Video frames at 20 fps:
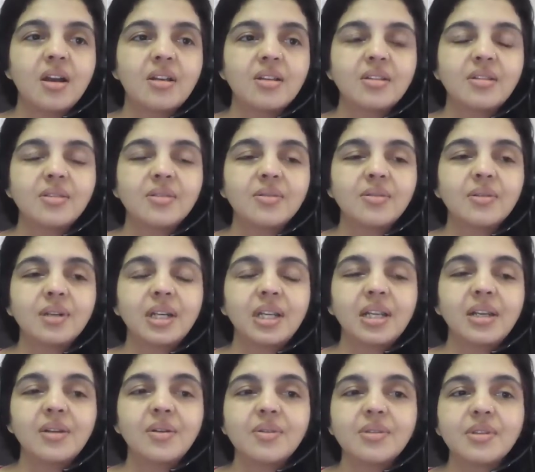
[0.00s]
So
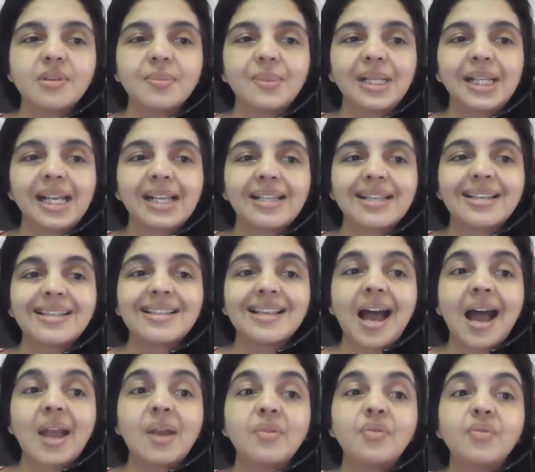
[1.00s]
it'll go something like this:
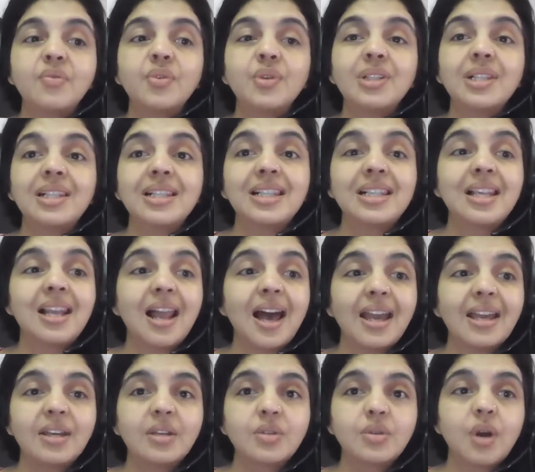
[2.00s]
I would
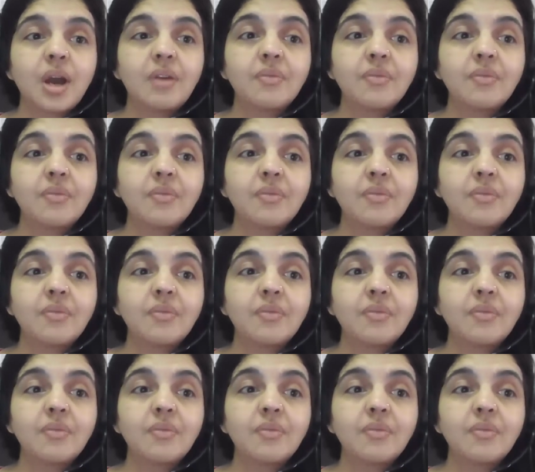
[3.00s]
like to,